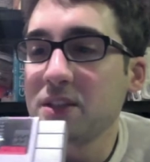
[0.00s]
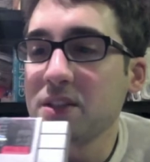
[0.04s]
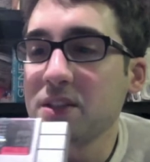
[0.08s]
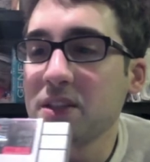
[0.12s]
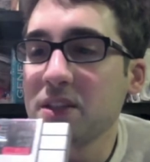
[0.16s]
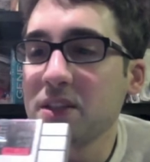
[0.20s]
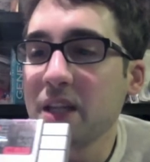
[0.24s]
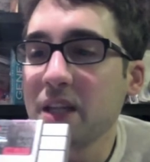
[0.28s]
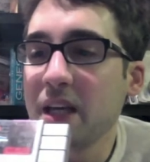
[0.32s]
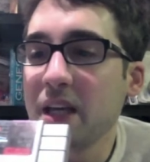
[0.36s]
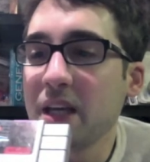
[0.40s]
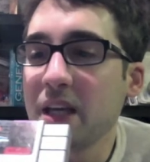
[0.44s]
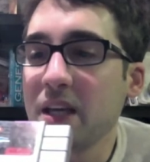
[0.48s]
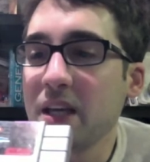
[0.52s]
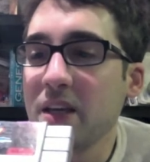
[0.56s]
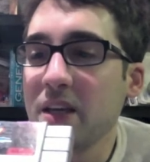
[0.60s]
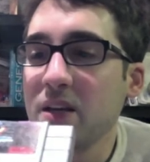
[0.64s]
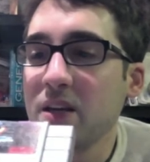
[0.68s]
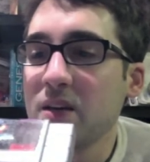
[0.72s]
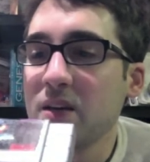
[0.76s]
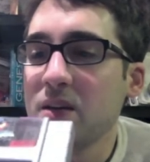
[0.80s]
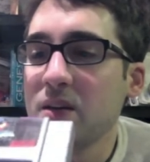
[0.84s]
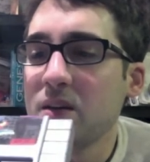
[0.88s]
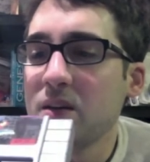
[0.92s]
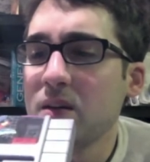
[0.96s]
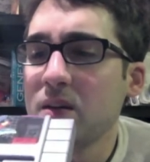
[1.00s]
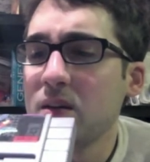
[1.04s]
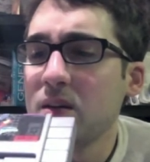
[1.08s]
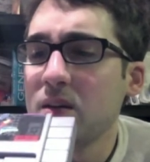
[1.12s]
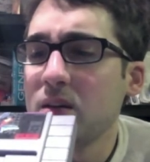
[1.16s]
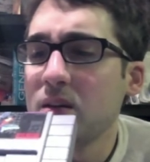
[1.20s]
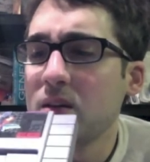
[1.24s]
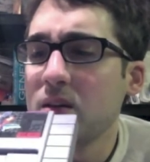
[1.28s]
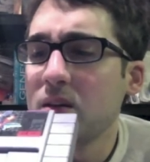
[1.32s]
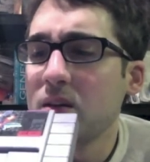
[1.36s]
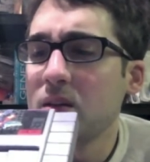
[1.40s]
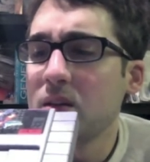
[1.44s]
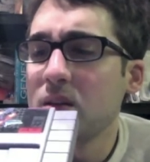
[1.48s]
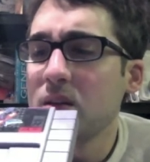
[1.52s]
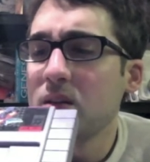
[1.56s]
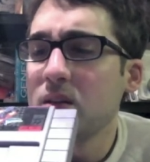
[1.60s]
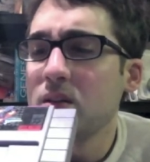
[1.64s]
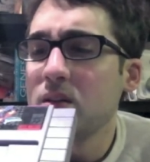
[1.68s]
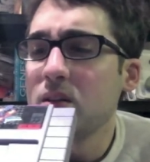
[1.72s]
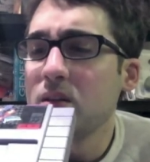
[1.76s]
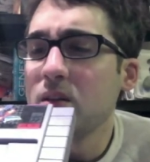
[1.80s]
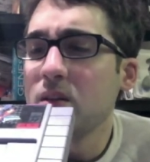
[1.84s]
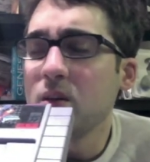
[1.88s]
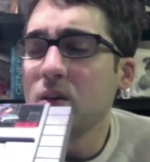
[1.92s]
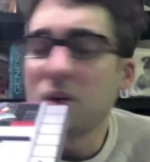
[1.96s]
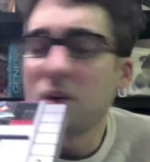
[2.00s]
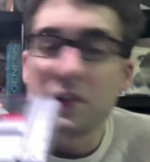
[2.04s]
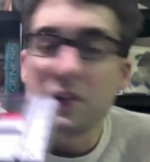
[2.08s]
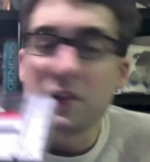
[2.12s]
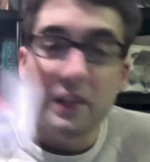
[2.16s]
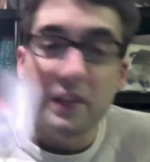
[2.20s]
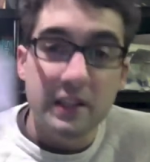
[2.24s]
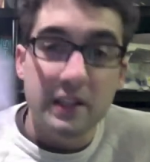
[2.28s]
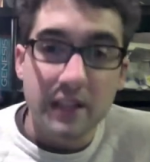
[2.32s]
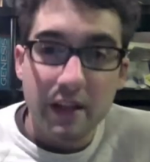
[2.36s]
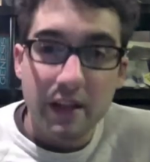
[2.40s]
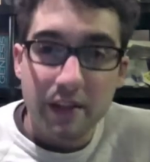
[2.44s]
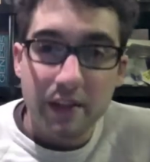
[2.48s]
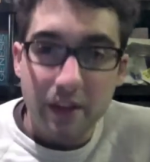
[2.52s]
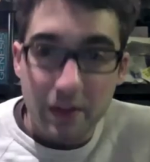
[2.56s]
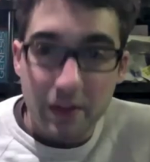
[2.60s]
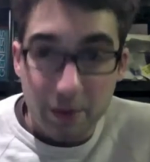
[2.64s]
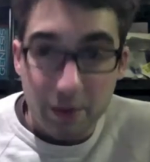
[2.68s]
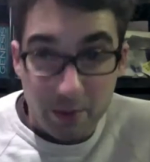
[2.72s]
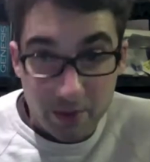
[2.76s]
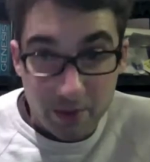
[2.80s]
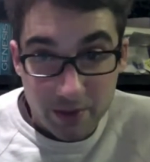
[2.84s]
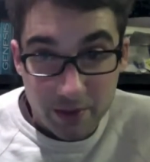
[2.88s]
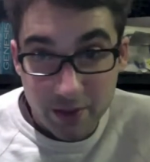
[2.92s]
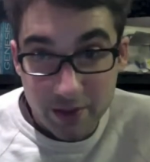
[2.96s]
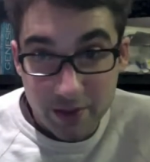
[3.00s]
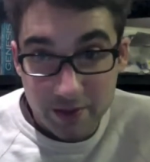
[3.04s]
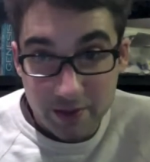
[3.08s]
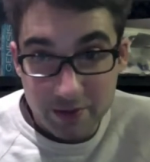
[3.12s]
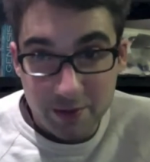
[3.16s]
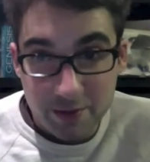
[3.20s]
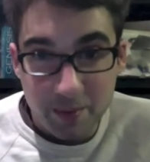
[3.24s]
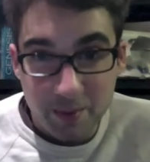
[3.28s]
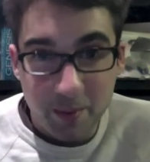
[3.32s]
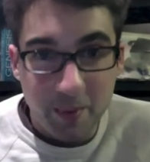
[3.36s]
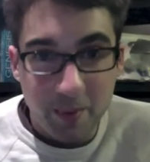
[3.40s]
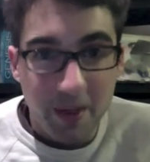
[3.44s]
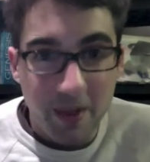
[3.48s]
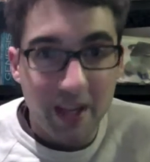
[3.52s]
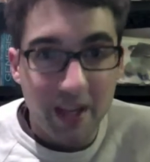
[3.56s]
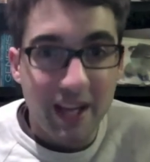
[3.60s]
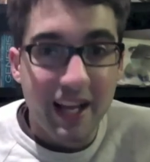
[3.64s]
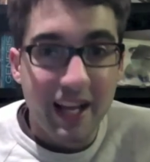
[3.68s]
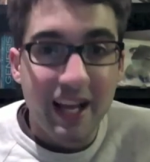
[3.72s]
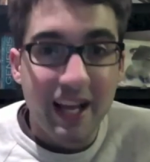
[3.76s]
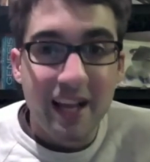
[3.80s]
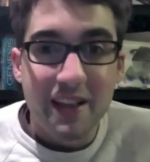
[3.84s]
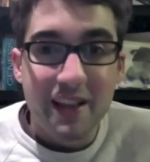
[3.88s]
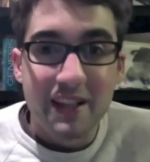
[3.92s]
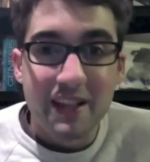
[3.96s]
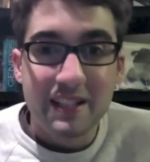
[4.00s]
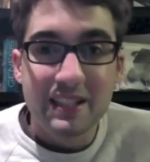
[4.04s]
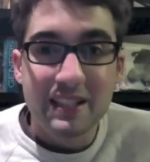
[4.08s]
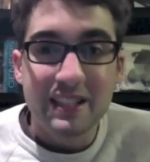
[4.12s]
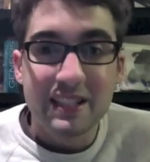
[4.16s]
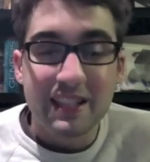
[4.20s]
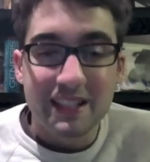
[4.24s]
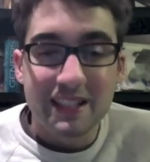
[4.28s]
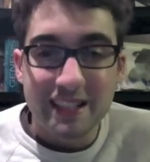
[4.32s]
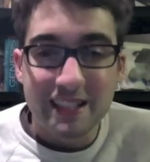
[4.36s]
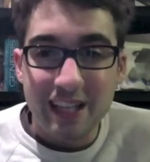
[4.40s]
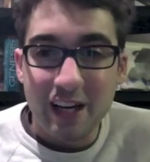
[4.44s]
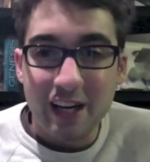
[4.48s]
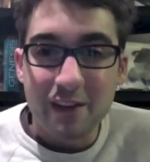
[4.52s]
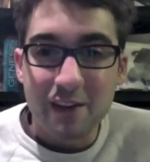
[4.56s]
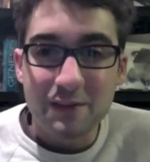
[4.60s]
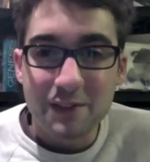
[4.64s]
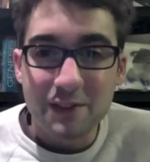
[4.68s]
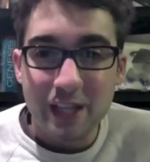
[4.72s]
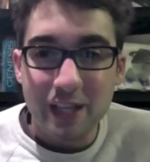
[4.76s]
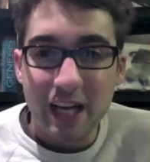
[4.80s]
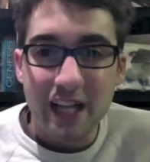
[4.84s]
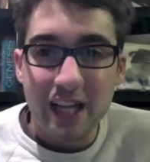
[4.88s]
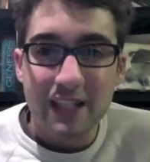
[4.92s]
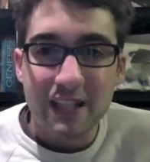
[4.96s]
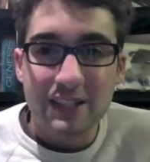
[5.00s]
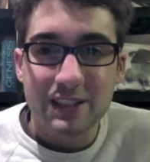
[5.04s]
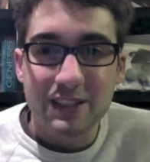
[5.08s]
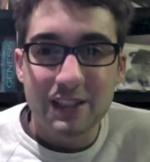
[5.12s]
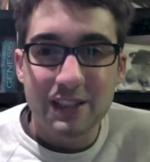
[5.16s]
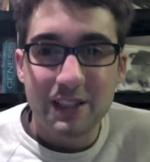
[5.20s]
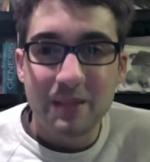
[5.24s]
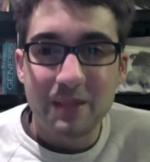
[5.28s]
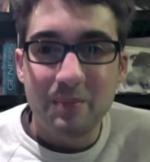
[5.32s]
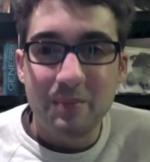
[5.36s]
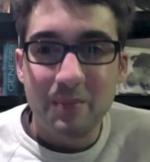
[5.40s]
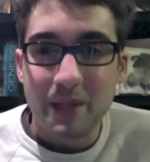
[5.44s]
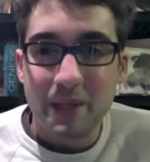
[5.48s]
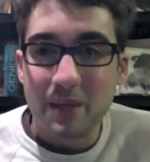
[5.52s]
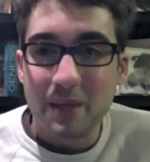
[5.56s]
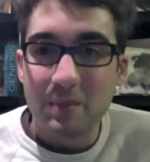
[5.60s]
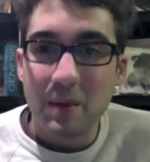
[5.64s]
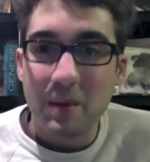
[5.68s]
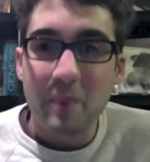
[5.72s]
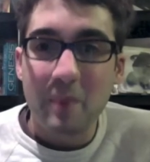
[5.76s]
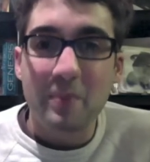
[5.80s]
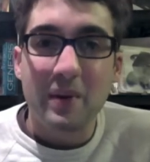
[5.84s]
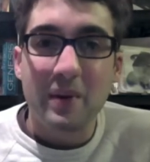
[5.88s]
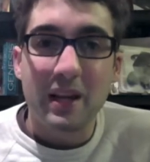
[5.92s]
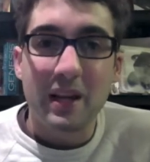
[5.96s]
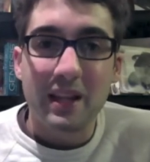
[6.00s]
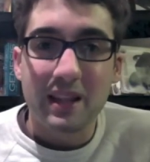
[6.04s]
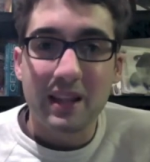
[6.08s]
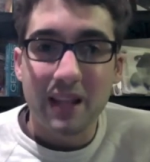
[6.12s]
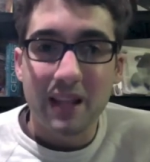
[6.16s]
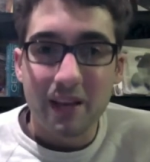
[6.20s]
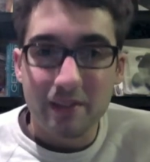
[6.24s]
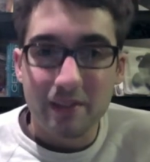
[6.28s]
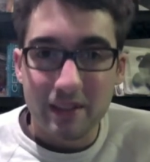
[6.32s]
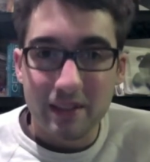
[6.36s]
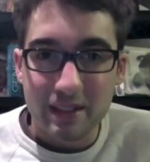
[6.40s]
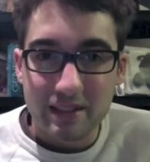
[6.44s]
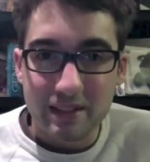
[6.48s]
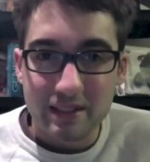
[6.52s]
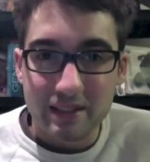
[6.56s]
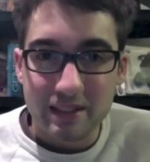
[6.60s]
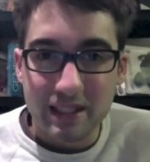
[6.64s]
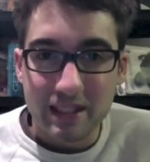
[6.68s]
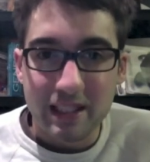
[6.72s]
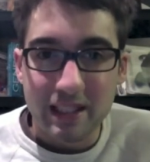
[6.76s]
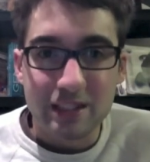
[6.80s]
I should say. Or the Death and the Return of Superman. This is a tough, challenging beat 'em up, but I love it.